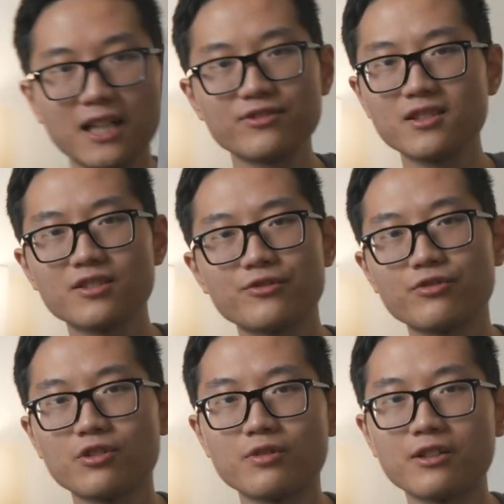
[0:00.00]
I've seen this
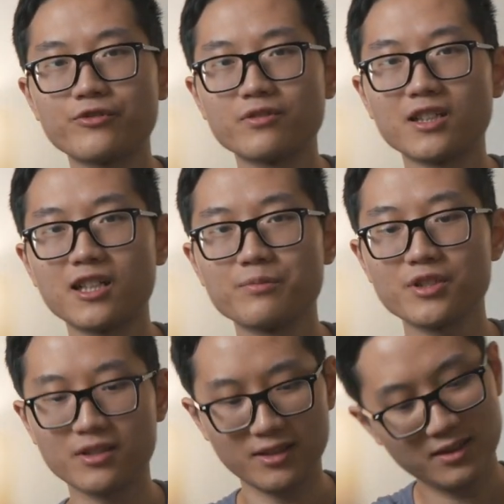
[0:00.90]
for quite a few
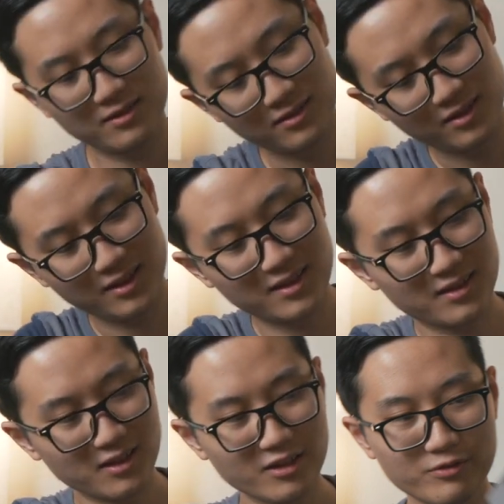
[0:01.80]
times and it's
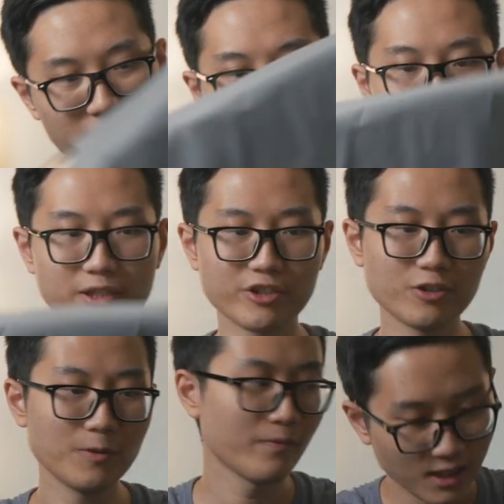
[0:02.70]
nothing really
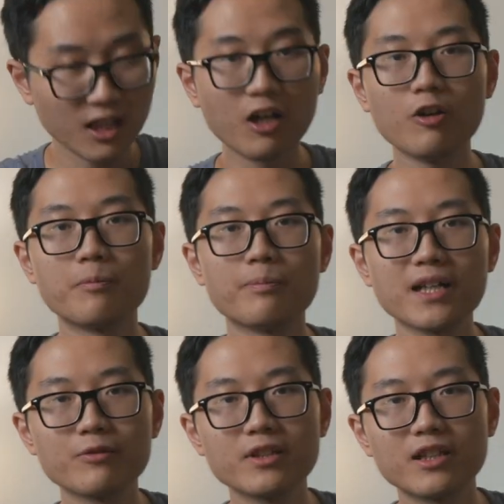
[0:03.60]
special. Oh, by
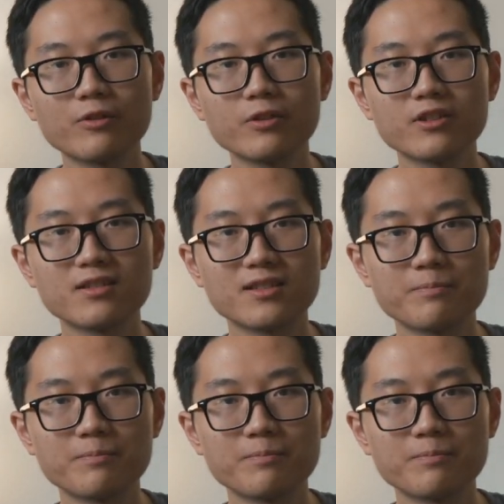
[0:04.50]
the way, I ordered the